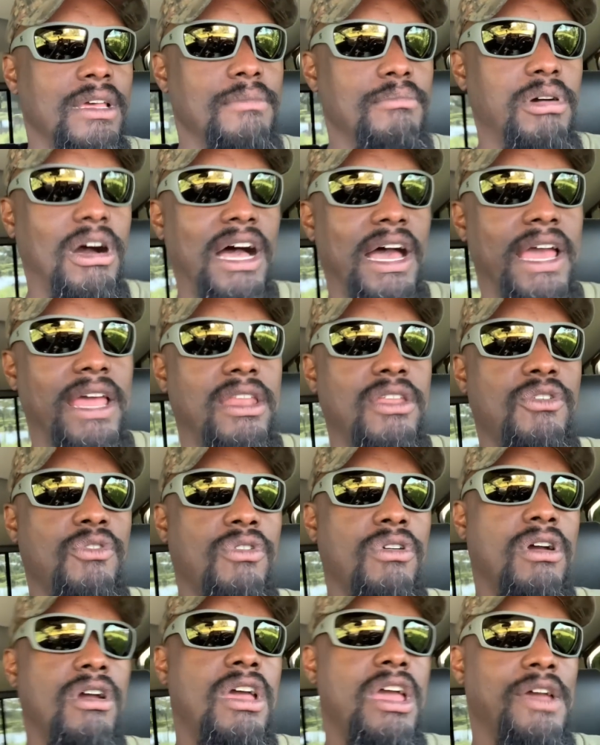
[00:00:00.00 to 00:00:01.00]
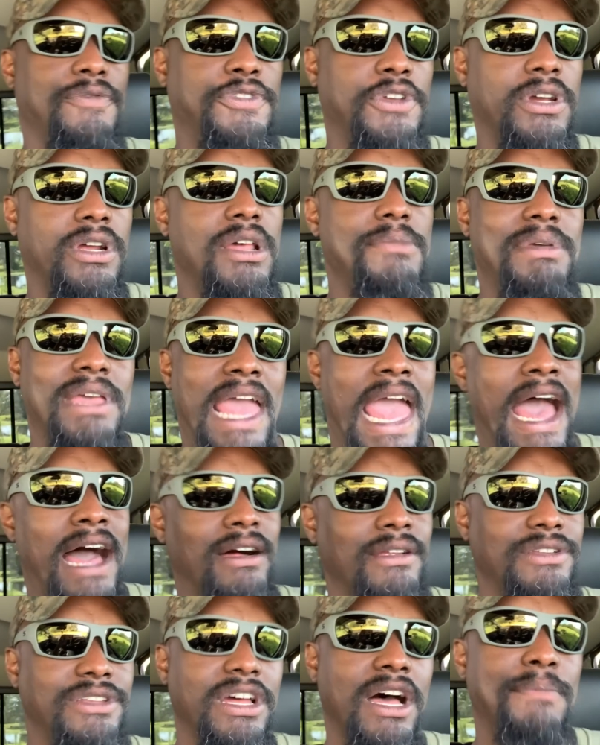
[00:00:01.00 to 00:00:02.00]
But if you're gonna be
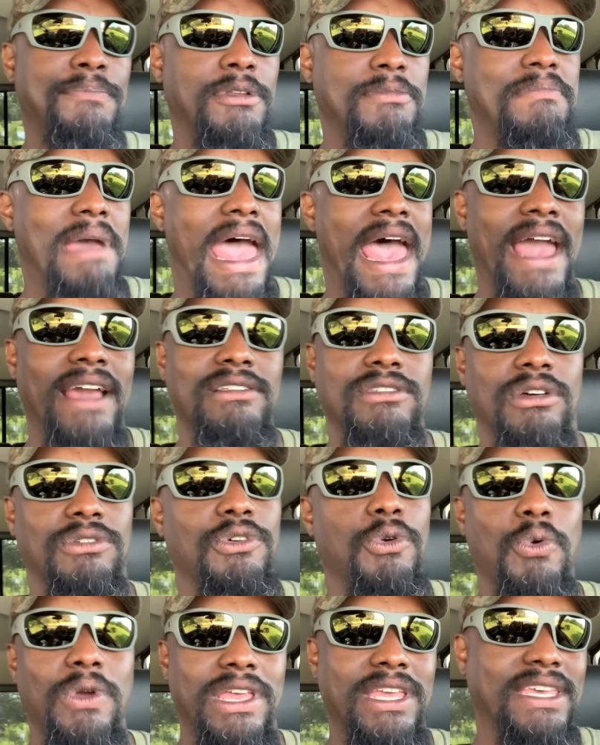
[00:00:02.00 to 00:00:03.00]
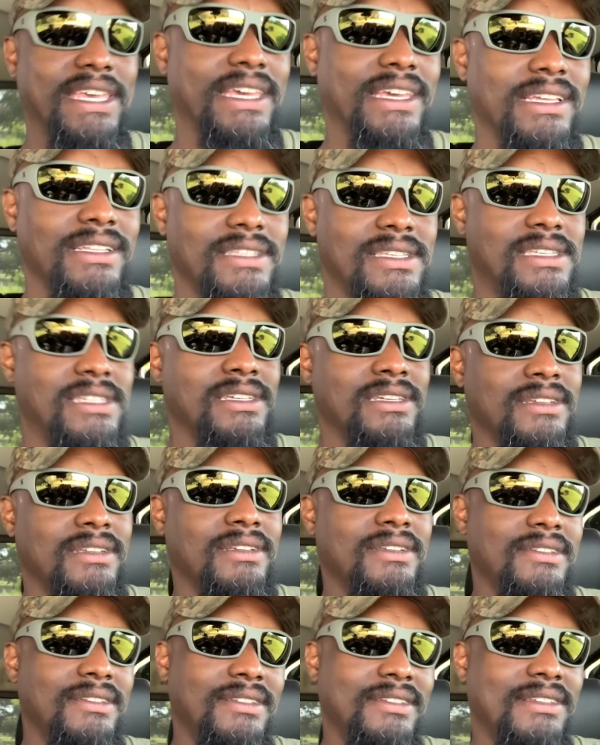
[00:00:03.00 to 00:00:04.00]
out dumping mags on the weekends,
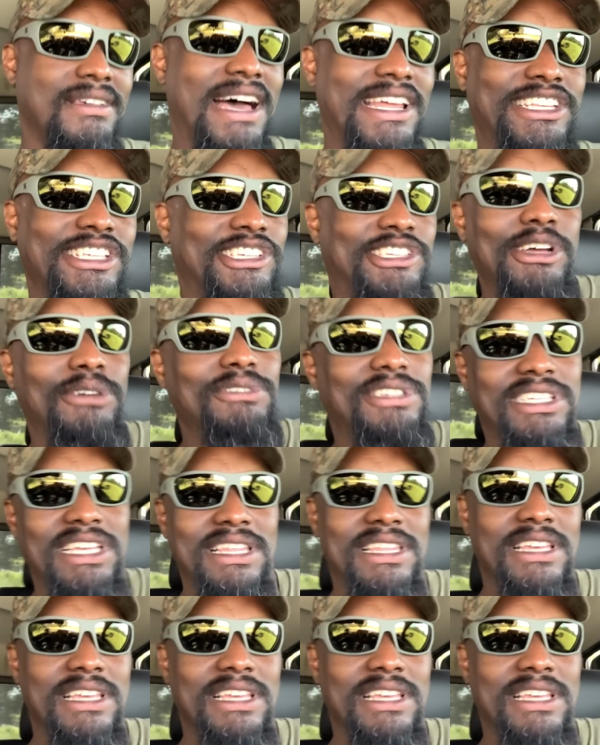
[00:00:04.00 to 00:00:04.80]
I just don't see